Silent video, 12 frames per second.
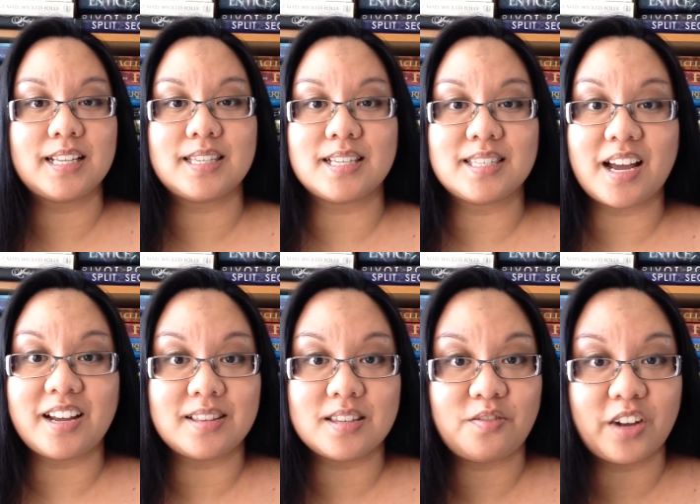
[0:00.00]
It's a
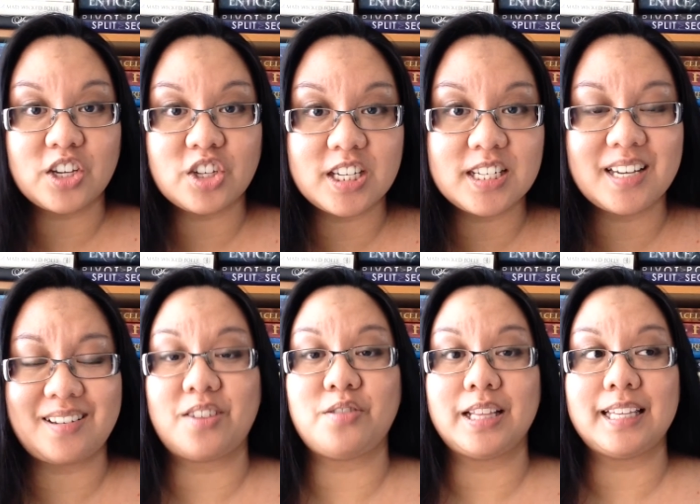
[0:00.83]
science fiction
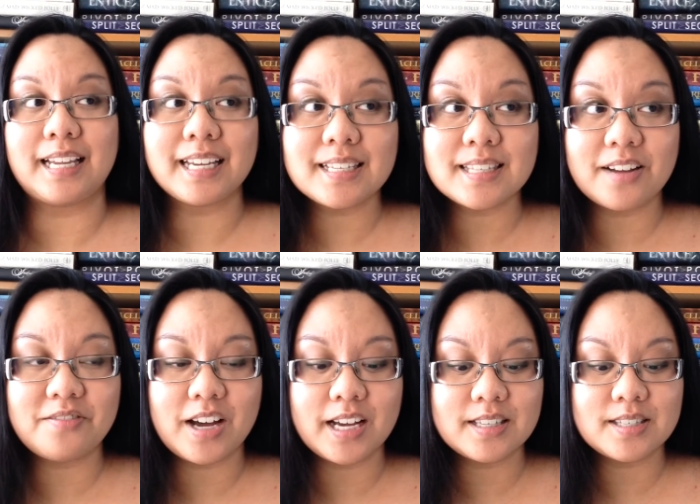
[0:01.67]
and I really like
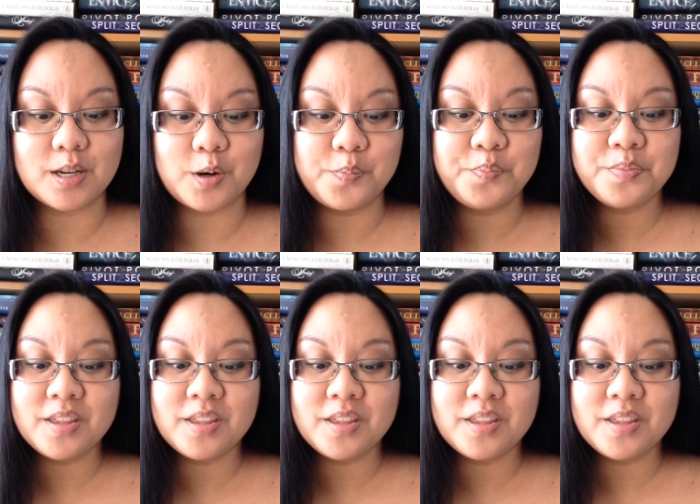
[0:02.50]
sci-fi so